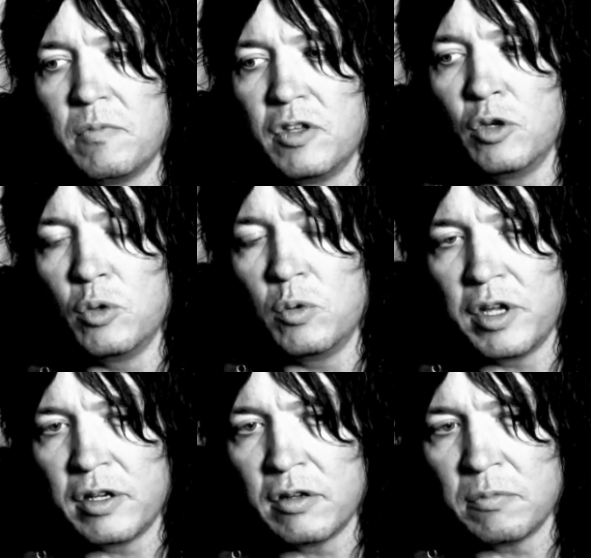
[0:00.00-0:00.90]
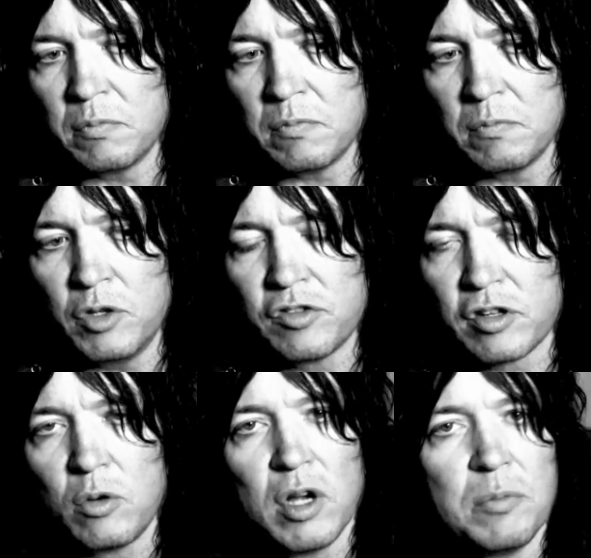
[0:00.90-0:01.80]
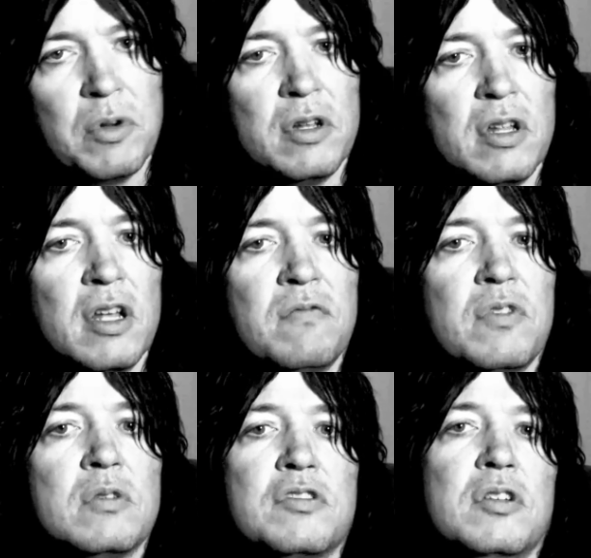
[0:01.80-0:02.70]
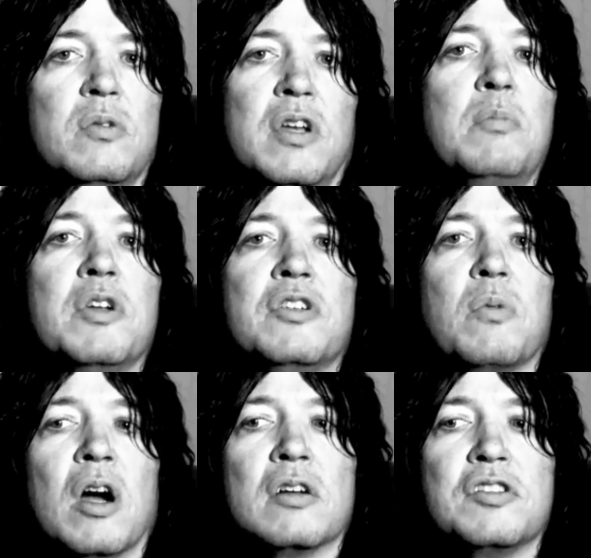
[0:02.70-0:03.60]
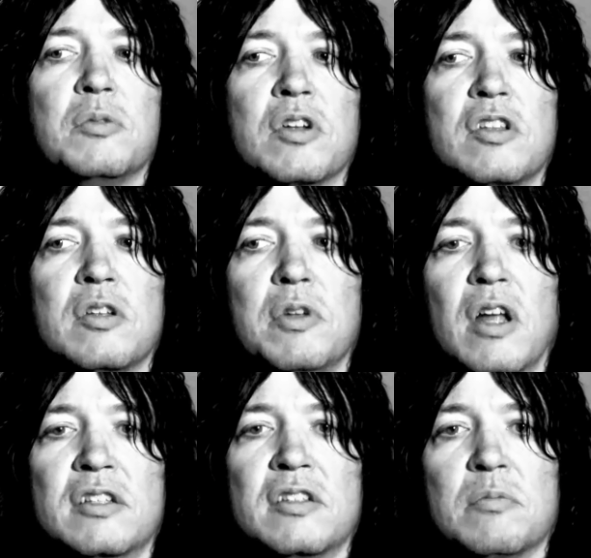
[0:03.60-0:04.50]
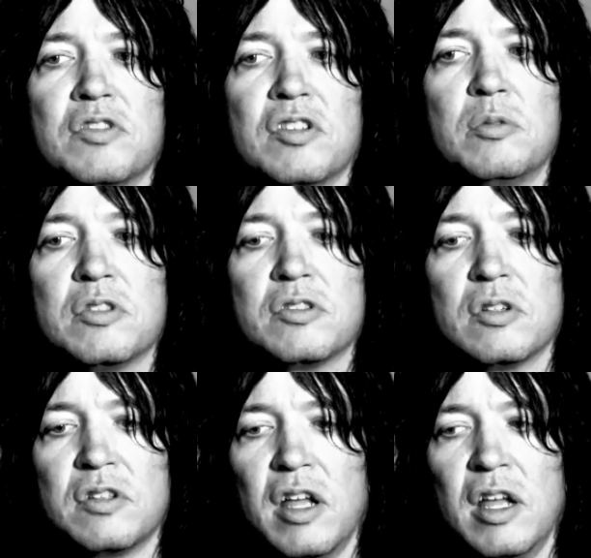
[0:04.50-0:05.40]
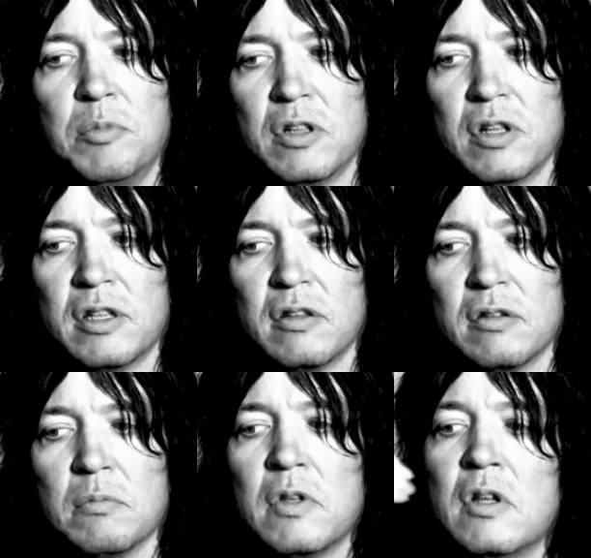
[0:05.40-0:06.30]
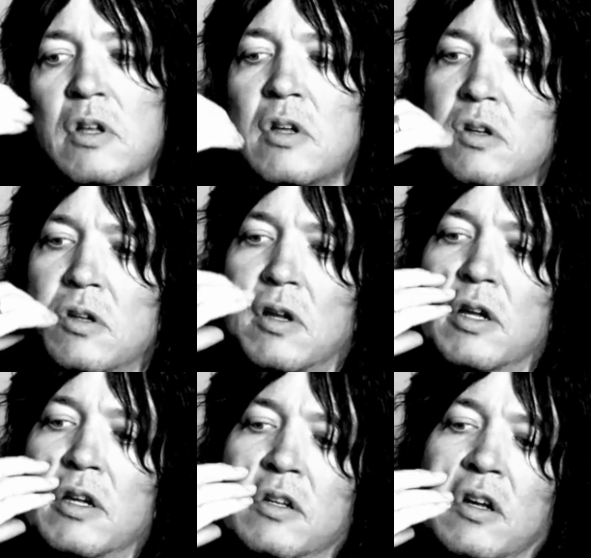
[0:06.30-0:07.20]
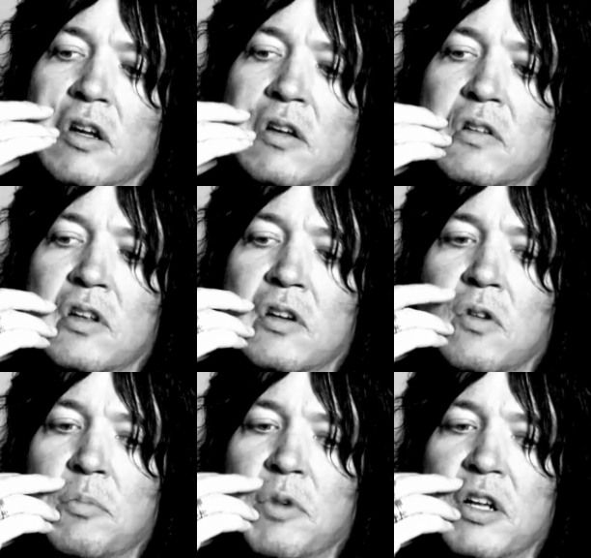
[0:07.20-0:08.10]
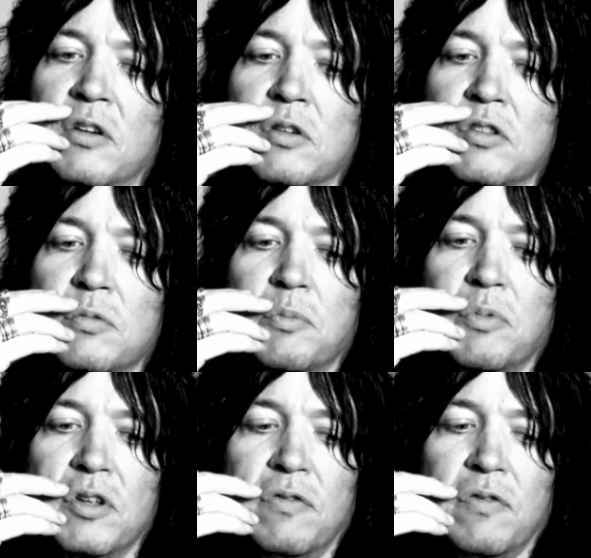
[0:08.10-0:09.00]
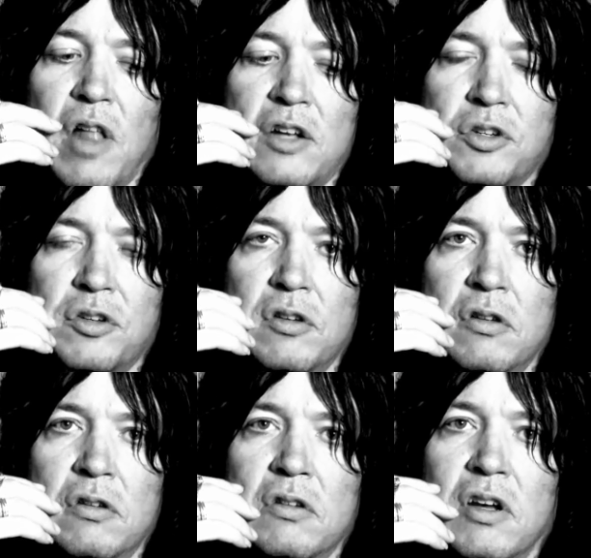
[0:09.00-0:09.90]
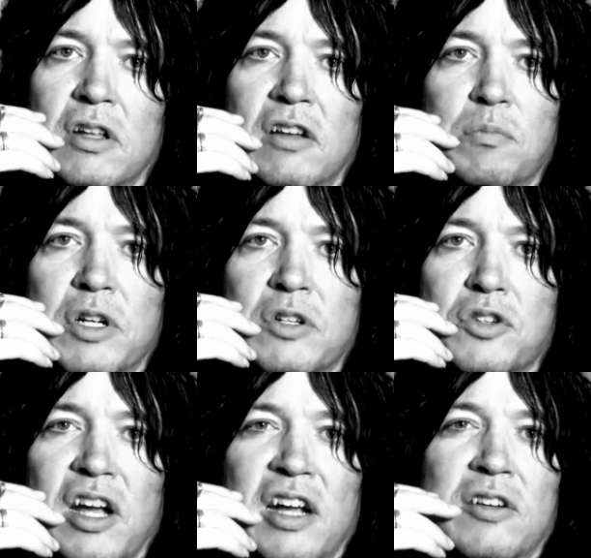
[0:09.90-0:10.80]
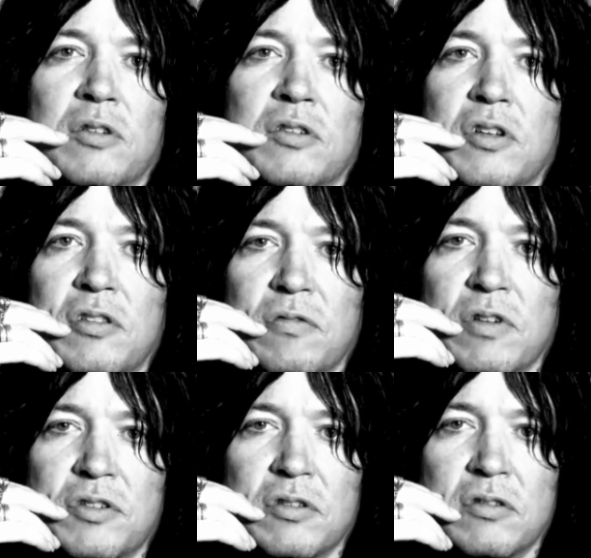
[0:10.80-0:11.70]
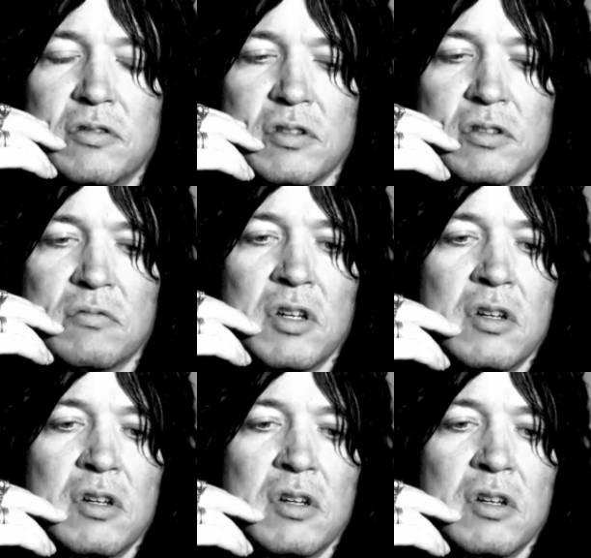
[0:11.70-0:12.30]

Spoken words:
you in a musical way, but they influenced you image-wise. You wanted to be like them, so you would start to emulate them. And, you know, all my heroes were pretty flashy. I loved Mick Jagger and Keith Richards, and